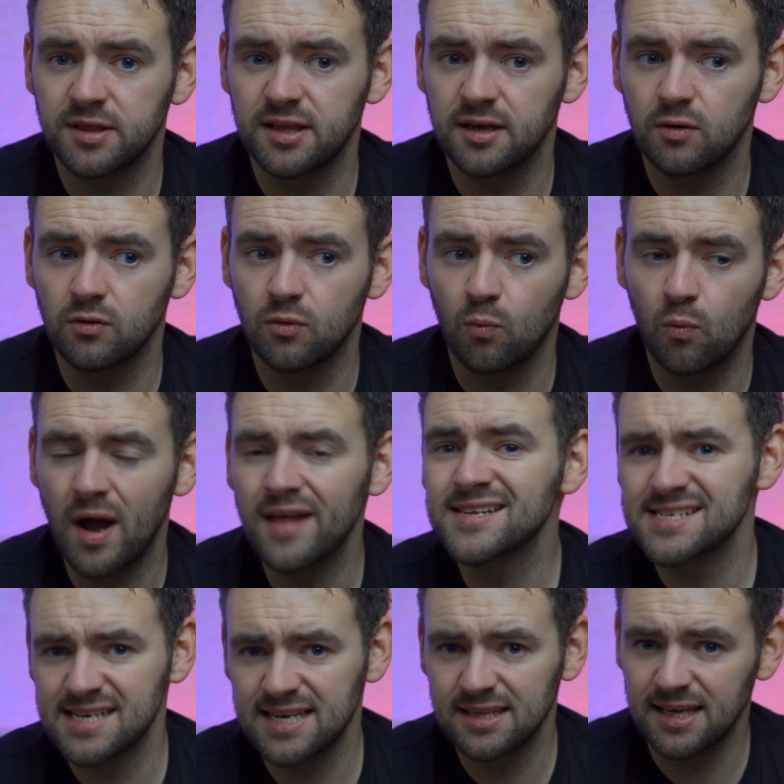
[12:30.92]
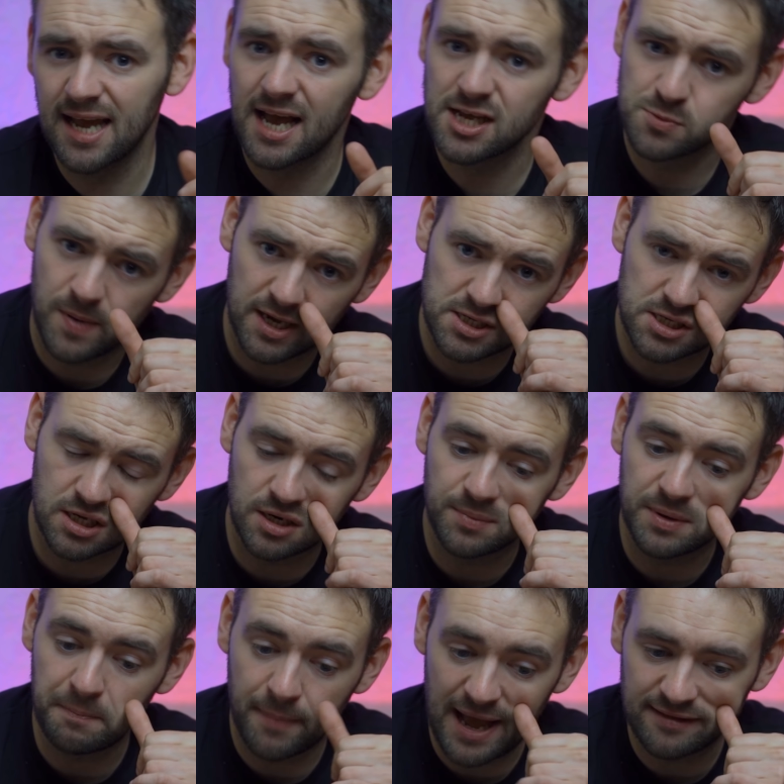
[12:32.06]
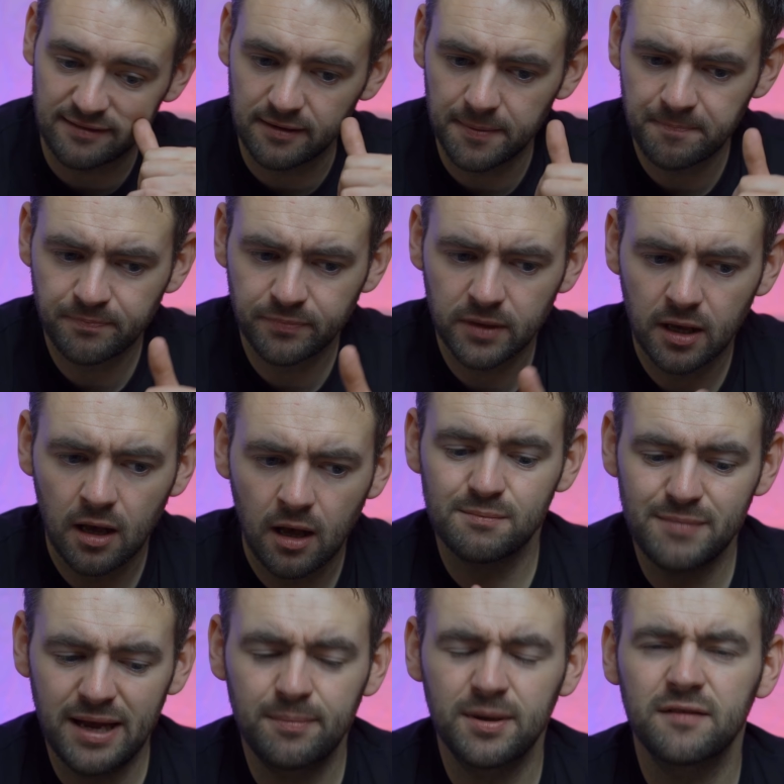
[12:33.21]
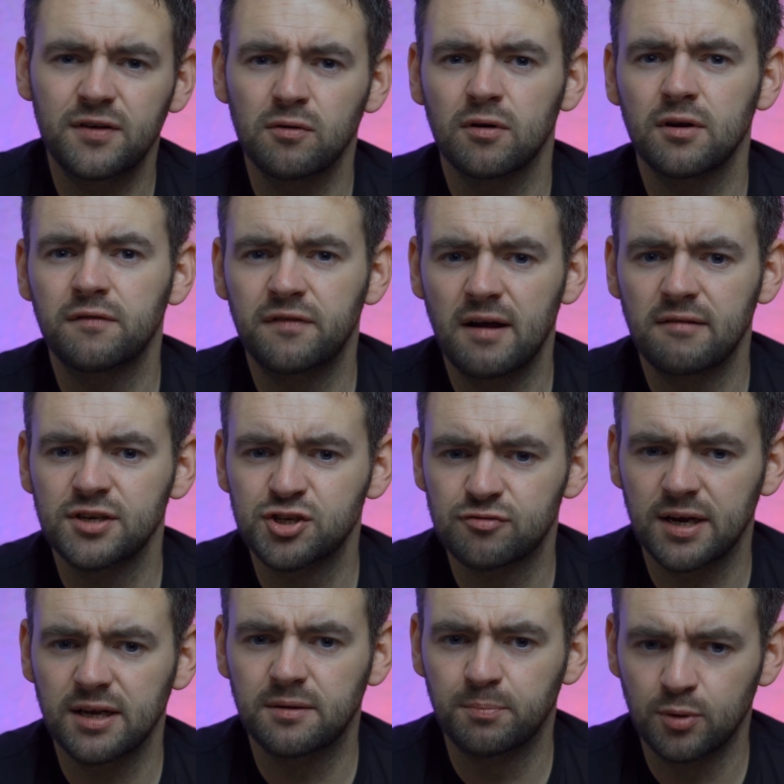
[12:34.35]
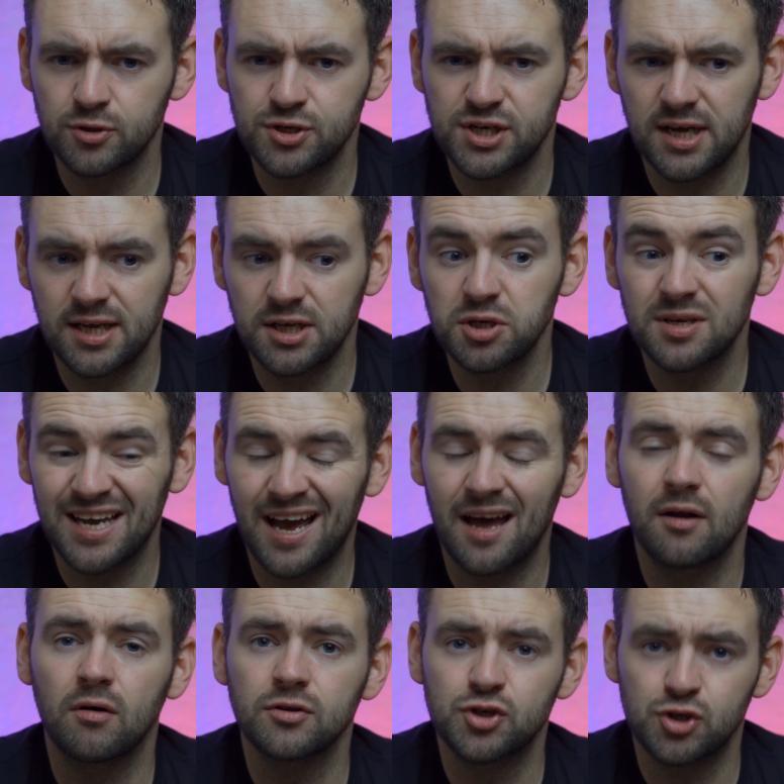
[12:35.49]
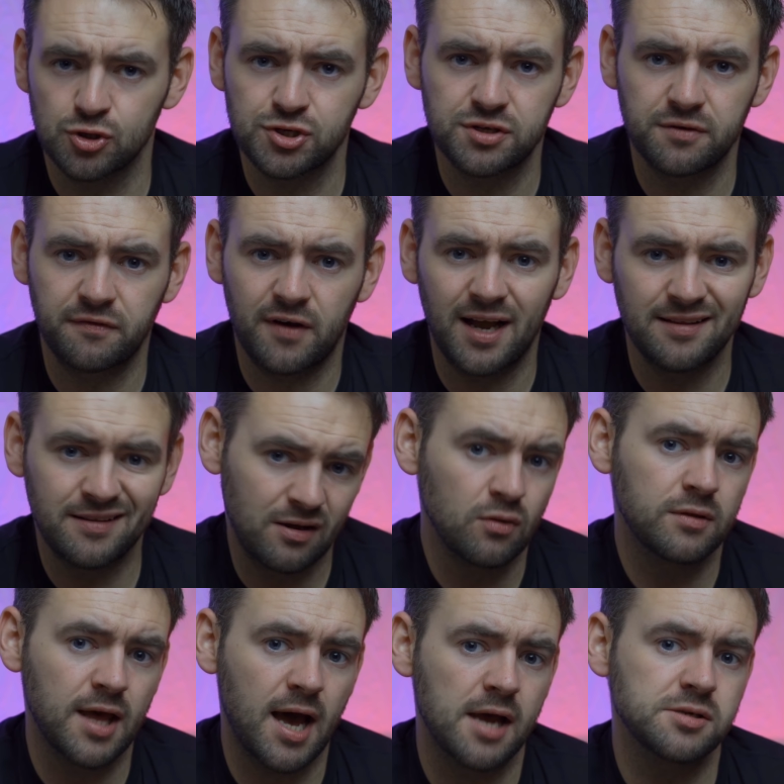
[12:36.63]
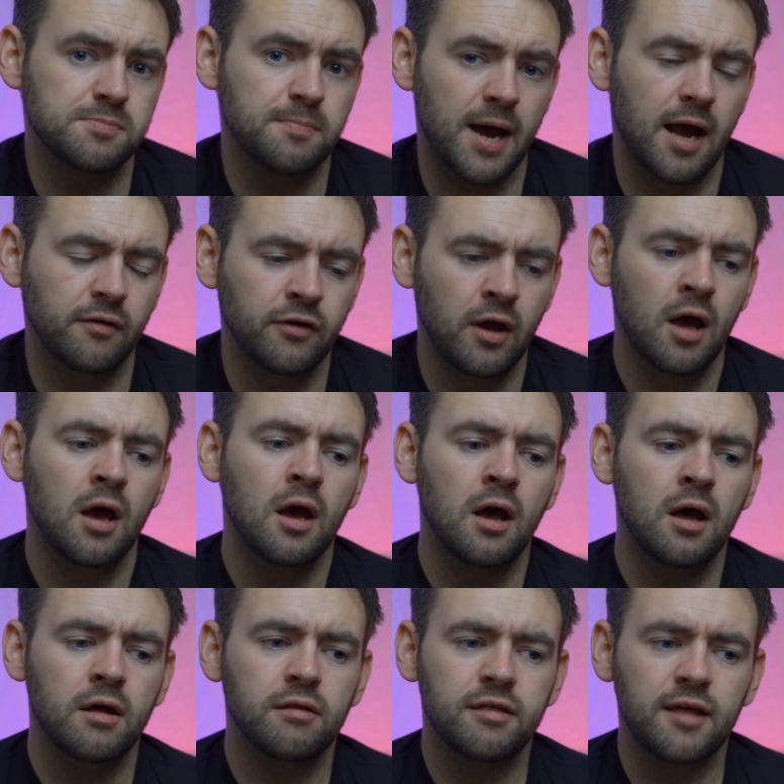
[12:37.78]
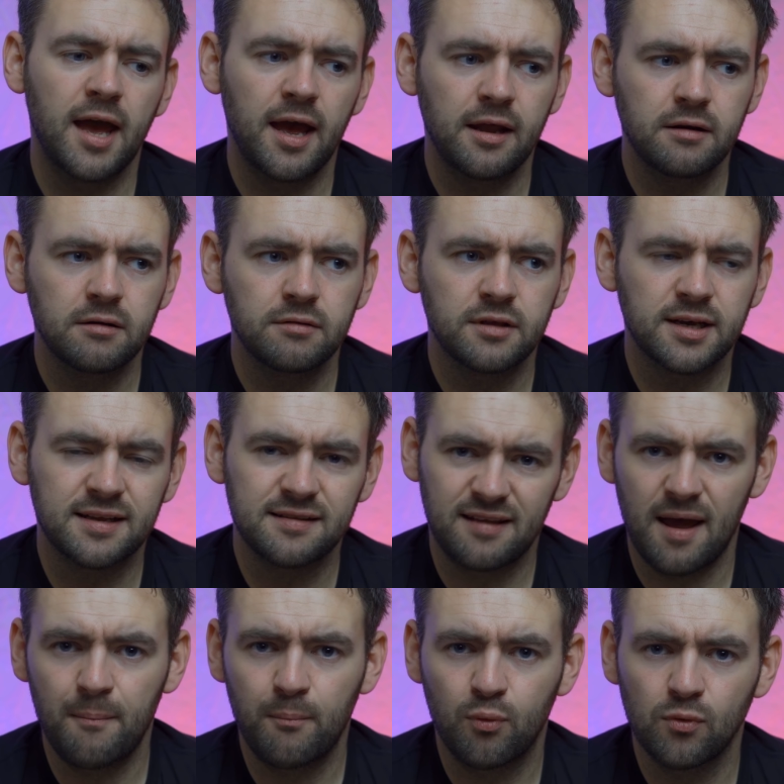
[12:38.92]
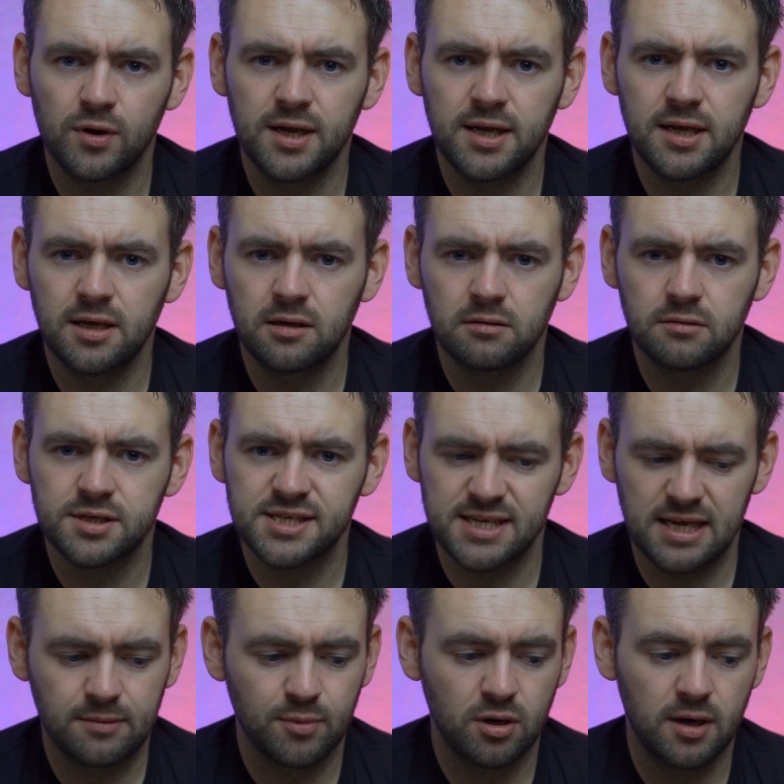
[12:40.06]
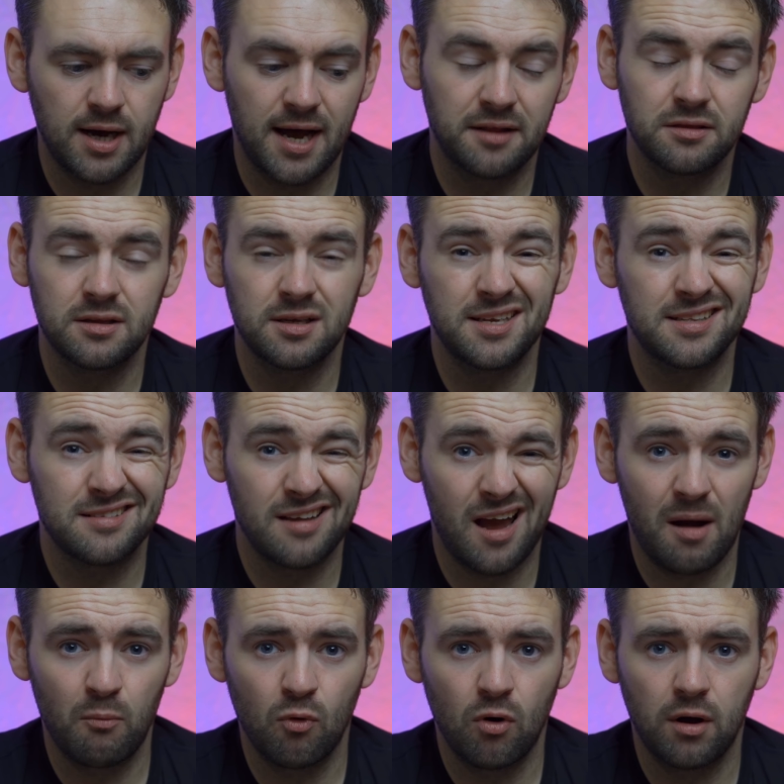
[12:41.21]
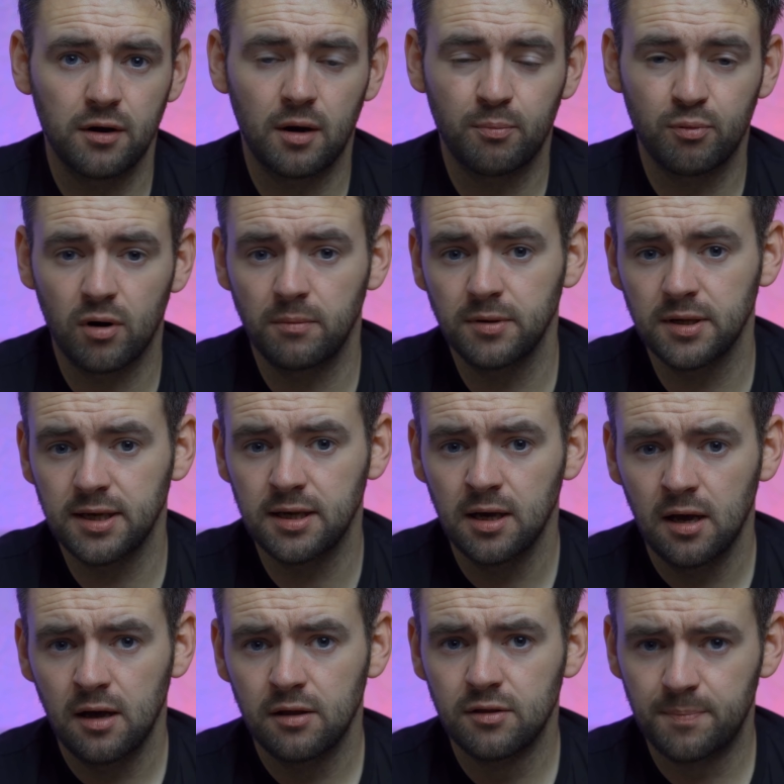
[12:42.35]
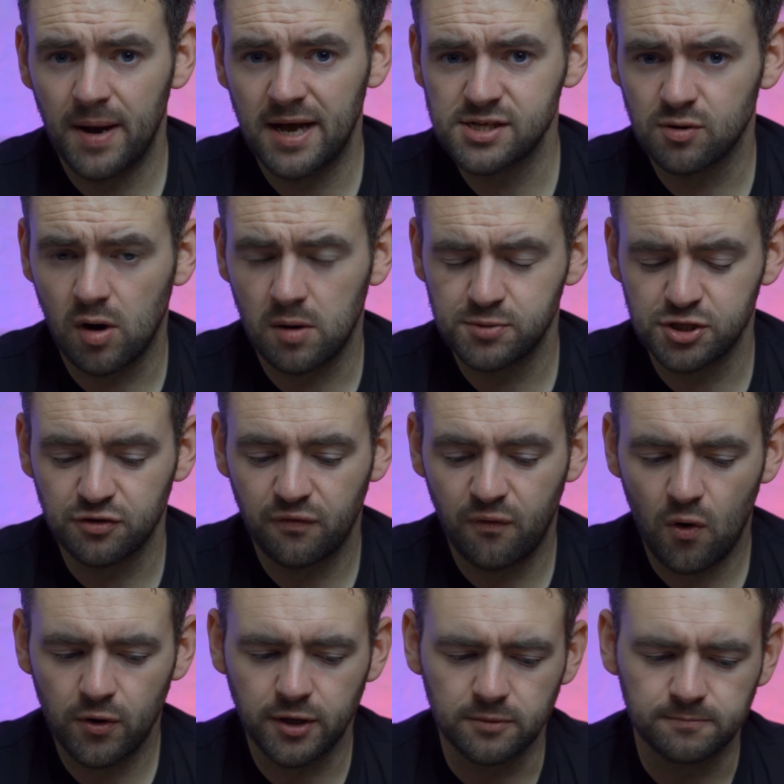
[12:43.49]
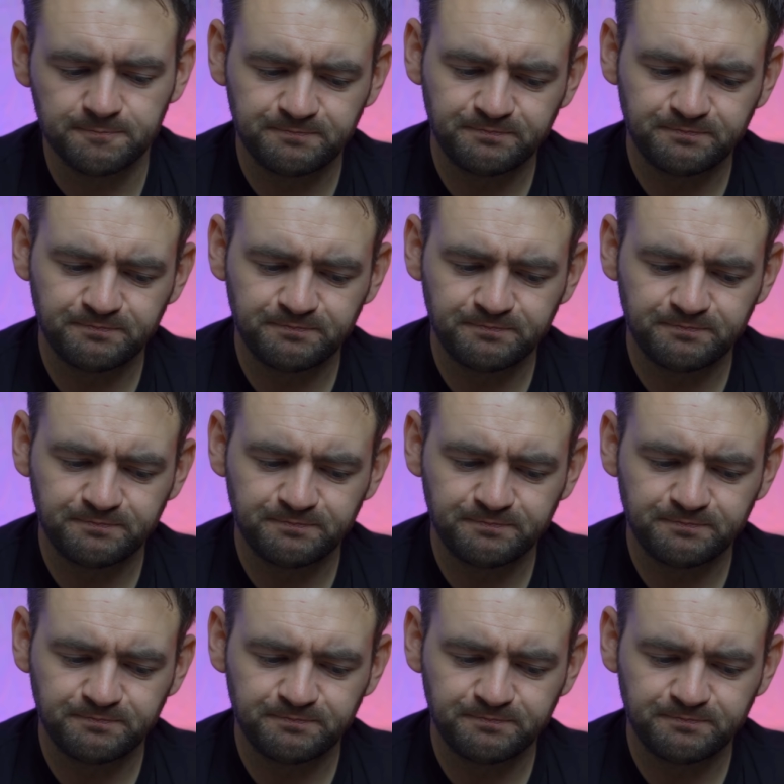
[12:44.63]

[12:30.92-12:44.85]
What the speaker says: think the weather sealing aspect is going to be better. Maybe if you're on a very strict budget and you cannot justify £2,000, then the Contemporary, Sigma and the Tamron are probably the better options for you.